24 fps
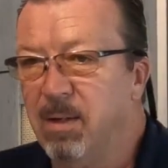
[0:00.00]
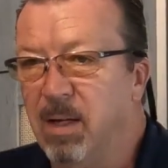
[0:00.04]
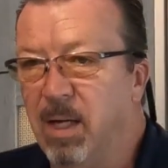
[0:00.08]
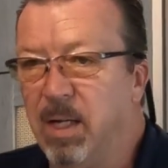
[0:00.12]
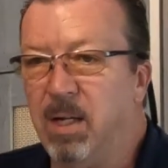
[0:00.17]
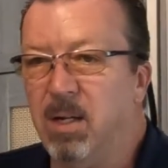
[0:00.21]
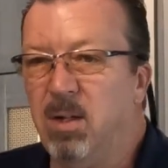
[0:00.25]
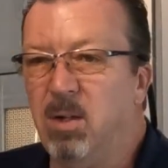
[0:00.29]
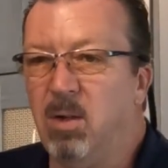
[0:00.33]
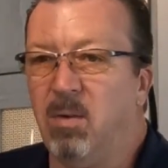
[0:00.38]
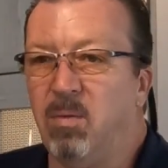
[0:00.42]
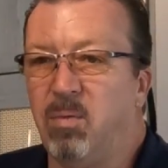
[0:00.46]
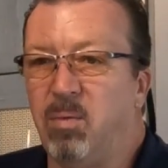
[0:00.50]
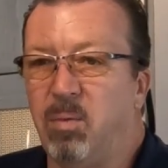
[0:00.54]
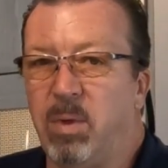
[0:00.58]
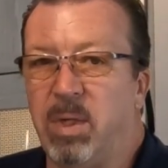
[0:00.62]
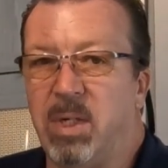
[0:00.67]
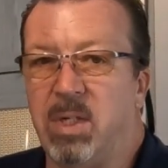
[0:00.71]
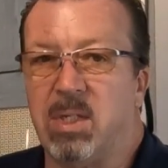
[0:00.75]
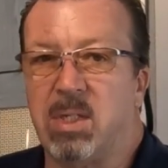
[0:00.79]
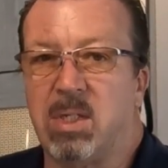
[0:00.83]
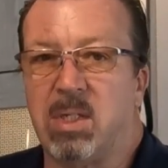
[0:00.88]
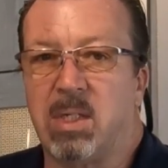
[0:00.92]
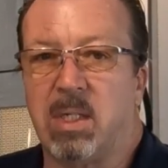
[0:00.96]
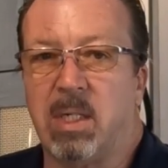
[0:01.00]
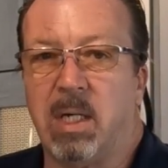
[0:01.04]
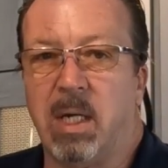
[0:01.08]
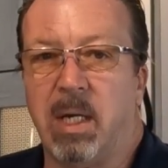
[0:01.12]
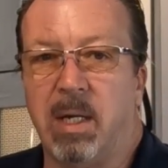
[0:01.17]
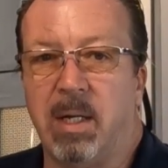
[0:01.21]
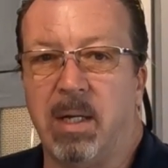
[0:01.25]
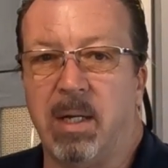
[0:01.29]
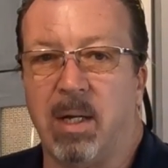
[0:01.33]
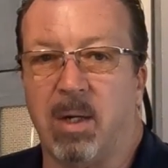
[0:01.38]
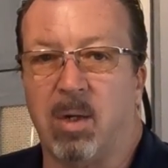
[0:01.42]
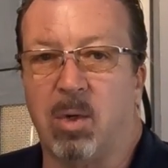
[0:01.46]
I don't know if we
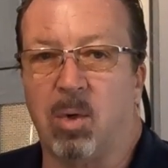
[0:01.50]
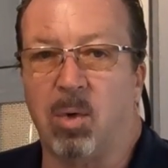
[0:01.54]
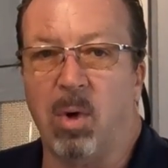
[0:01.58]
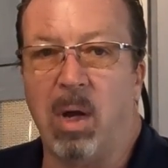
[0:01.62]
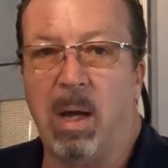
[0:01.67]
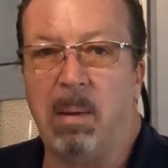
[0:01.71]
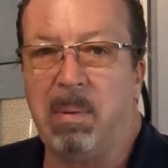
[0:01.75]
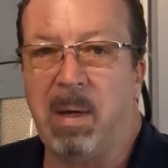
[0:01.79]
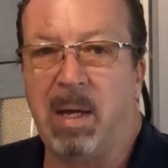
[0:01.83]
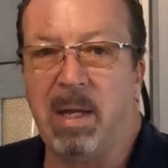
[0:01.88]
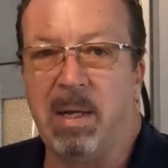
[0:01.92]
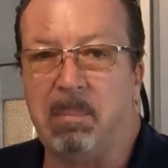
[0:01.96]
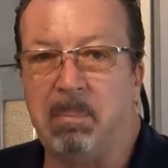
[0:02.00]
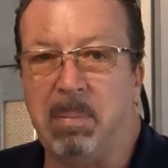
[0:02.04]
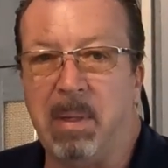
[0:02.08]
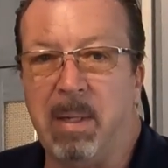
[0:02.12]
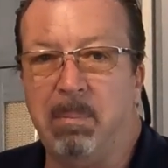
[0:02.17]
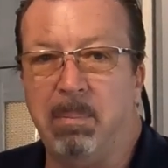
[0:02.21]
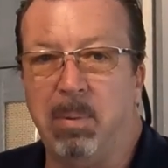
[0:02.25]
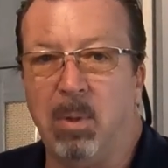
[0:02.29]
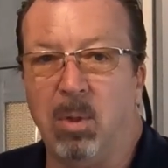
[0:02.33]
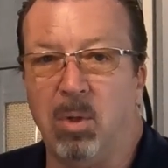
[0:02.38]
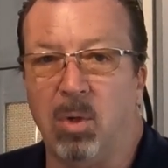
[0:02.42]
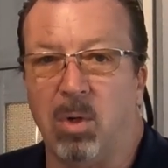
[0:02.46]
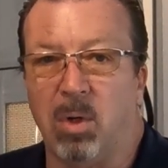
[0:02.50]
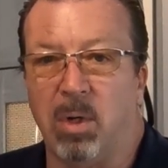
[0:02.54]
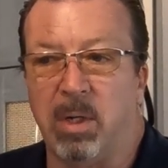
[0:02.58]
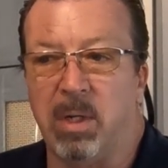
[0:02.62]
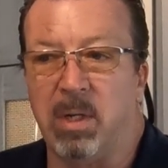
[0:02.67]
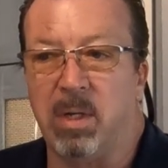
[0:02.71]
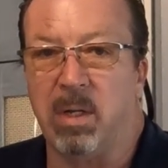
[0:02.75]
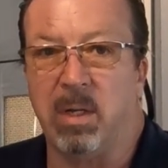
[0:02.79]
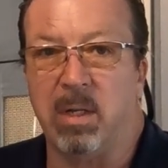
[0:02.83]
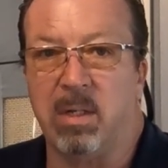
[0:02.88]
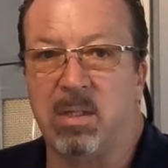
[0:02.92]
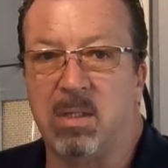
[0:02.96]
scare the crap out of people
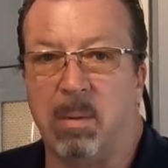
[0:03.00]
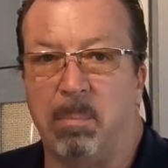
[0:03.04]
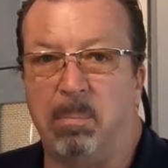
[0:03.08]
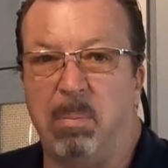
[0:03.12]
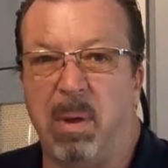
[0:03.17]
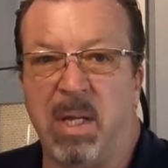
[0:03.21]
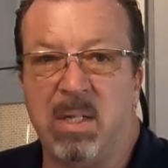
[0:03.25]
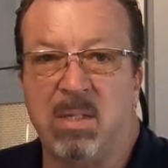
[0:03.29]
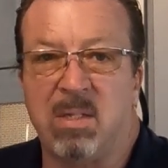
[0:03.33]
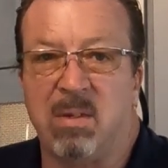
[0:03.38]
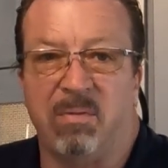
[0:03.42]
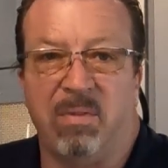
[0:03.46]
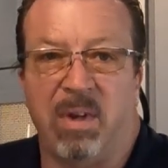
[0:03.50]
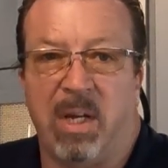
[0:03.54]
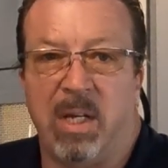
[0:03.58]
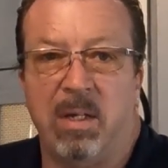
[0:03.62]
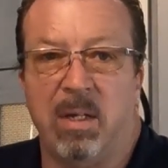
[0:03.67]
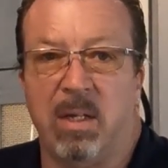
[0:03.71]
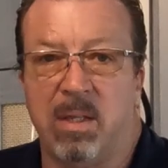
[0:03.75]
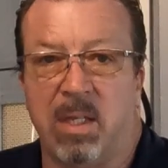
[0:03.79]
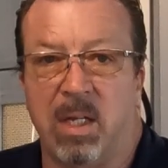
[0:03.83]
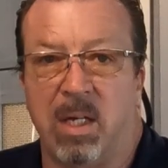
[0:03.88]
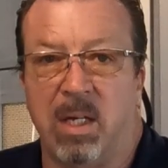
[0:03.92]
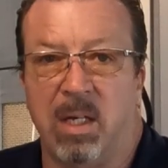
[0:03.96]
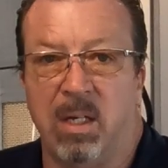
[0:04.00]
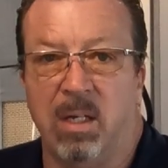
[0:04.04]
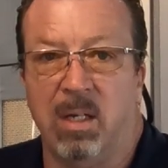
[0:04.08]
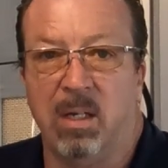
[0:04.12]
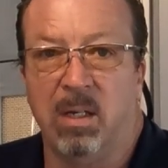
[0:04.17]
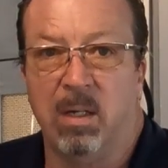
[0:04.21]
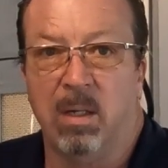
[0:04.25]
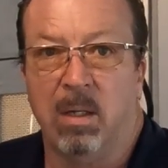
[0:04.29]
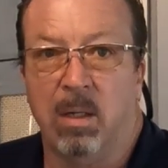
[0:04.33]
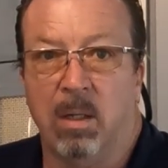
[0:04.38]
or it's a Pennsylvania thing.